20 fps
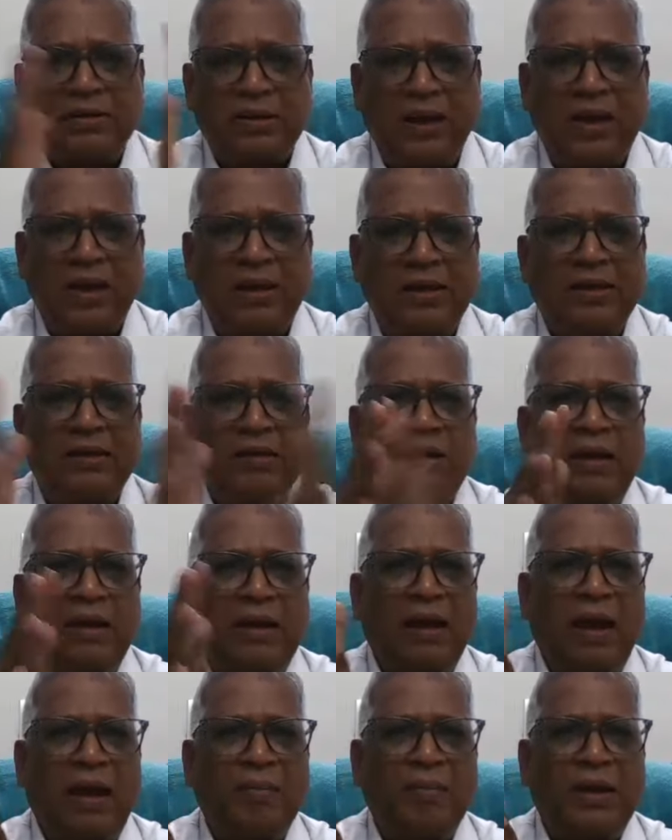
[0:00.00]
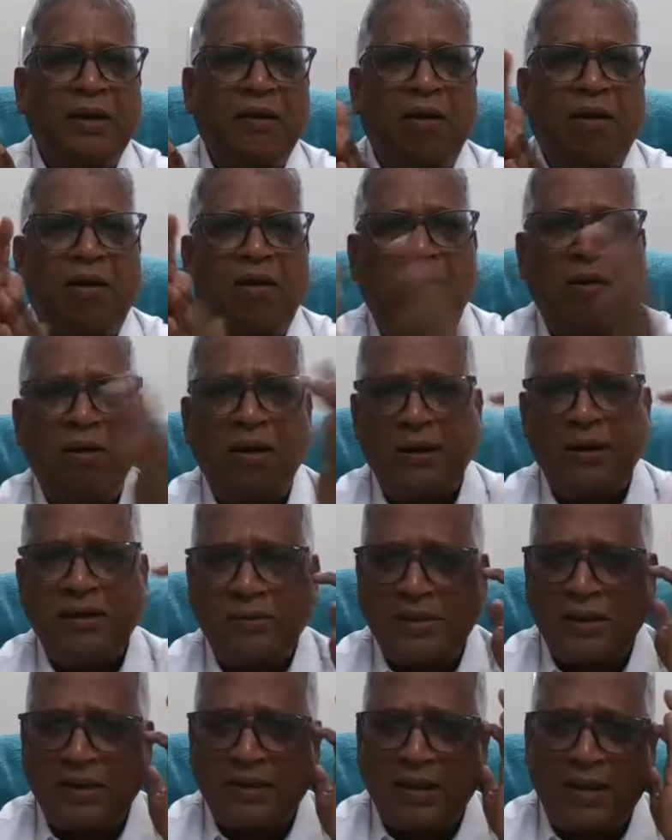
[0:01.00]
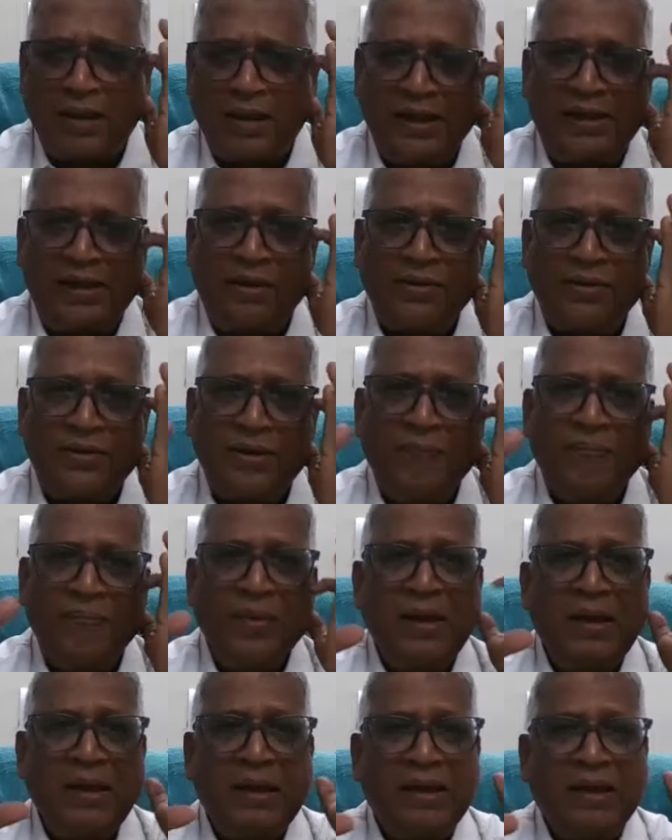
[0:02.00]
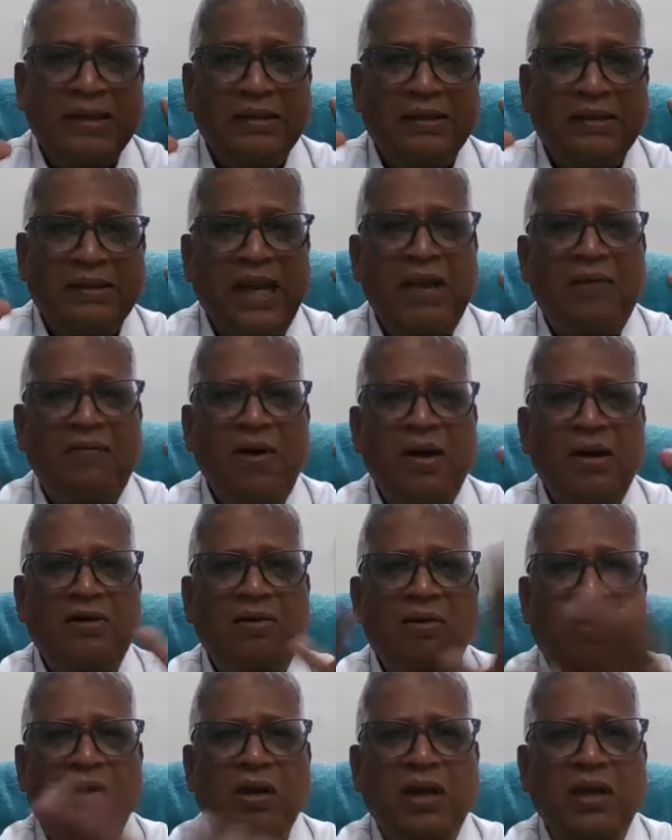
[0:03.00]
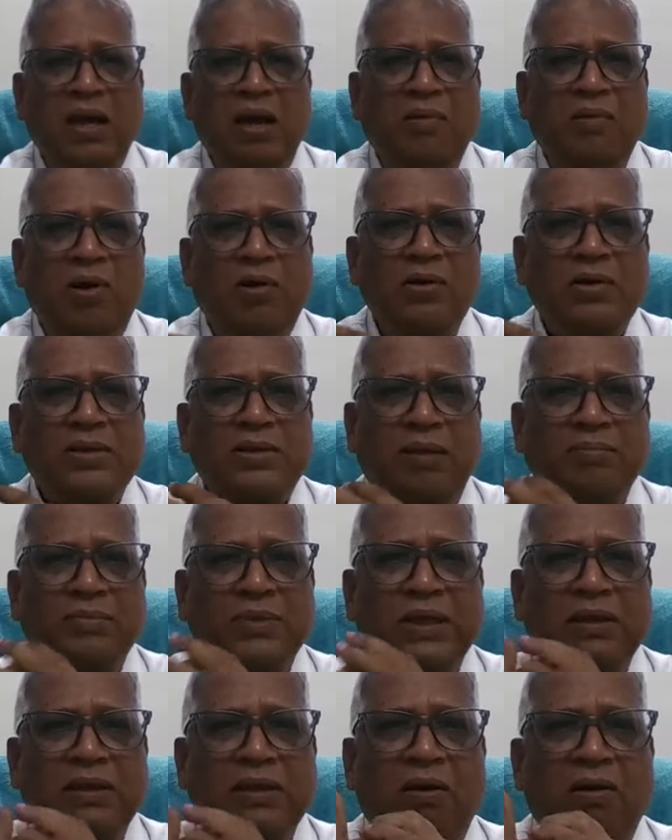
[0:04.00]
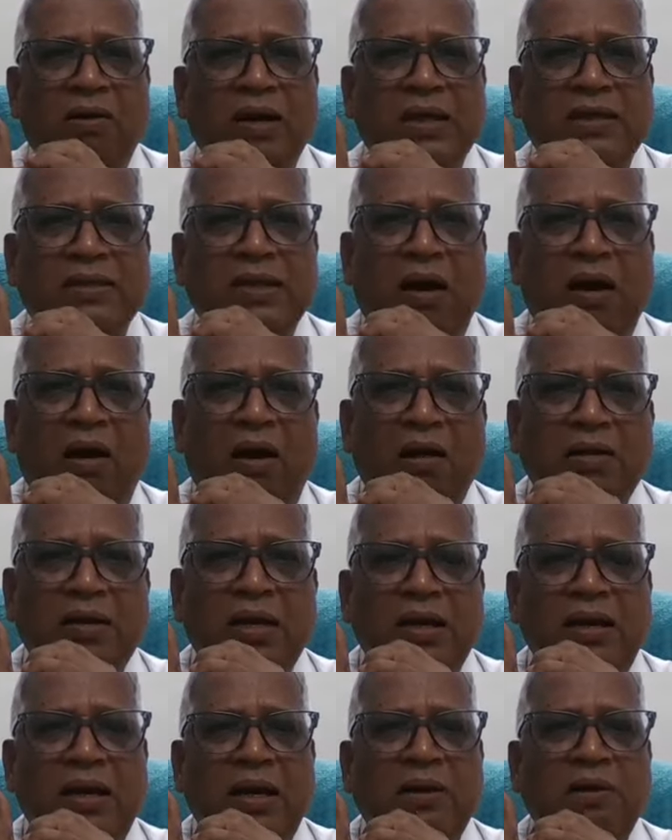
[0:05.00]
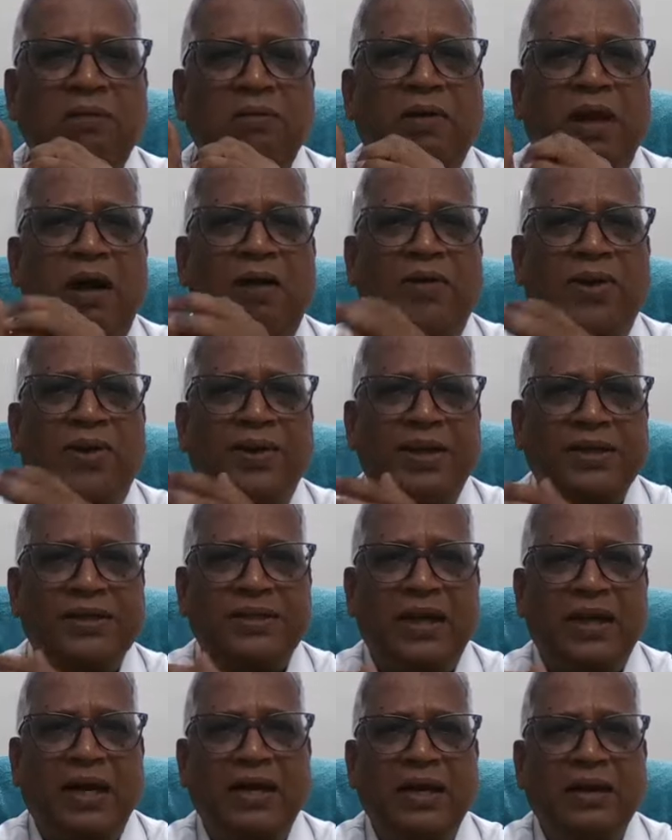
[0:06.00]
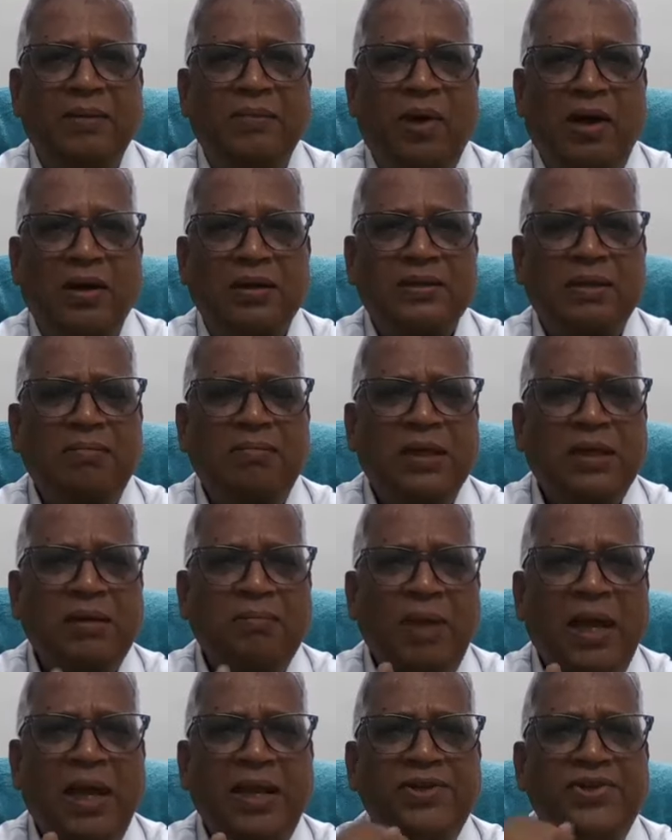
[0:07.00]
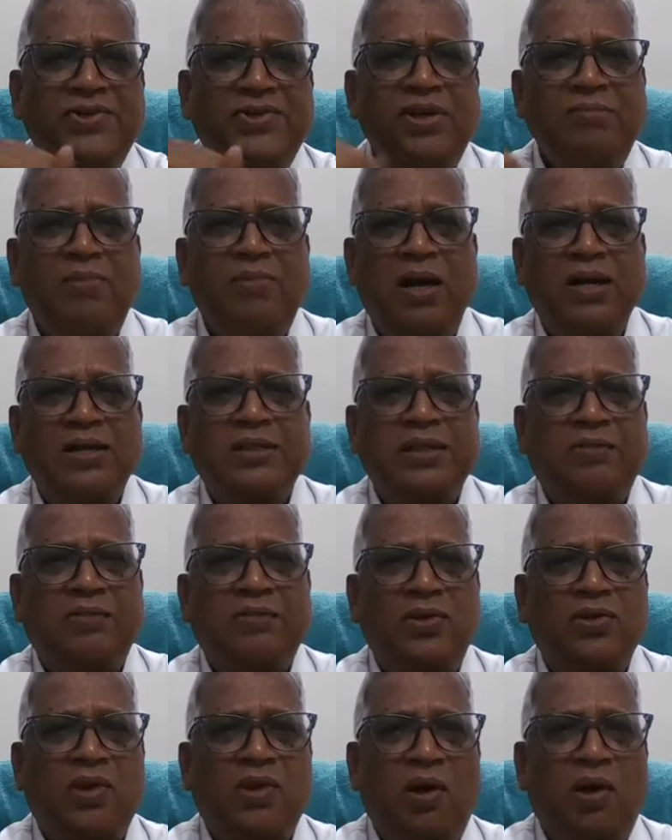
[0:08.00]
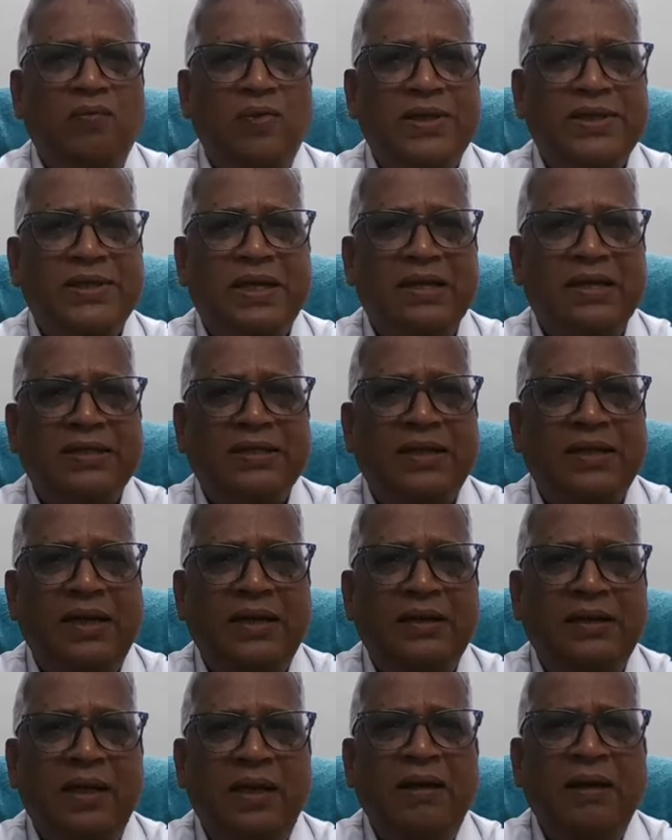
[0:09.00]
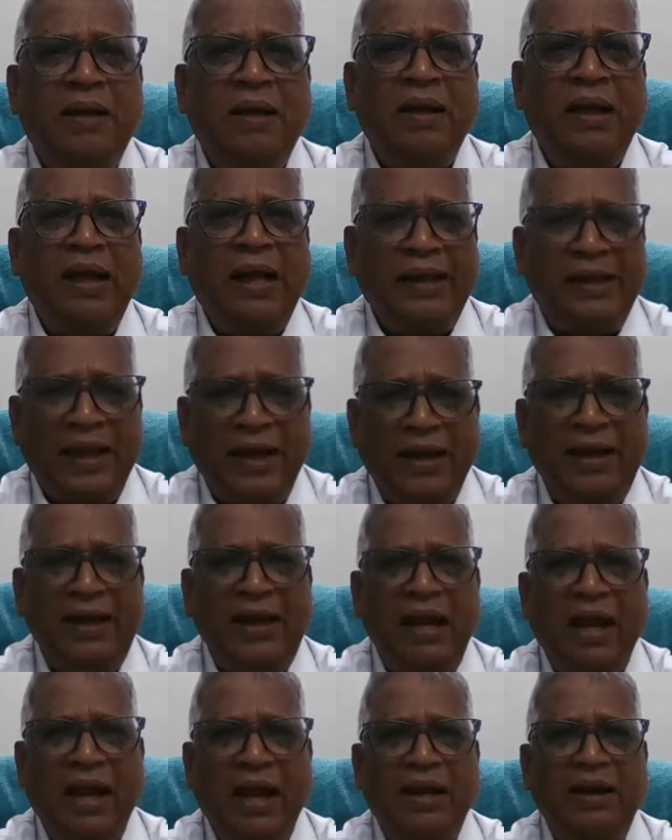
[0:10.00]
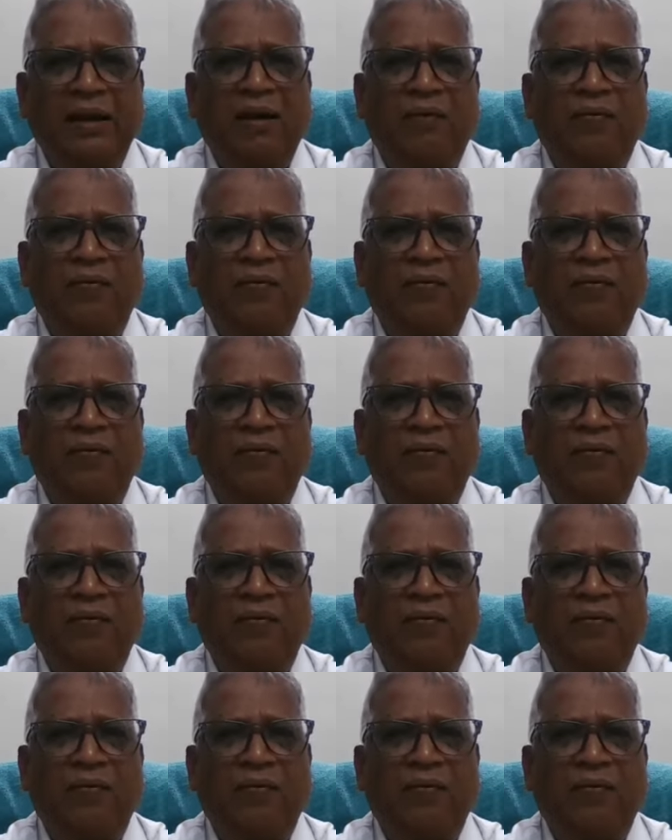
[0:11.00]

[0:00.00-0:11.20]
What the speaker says: in America, in certain areas. They were talking about something called as the alternative way of understanding Marxism, but the mainstream Marxism was always considering that any idea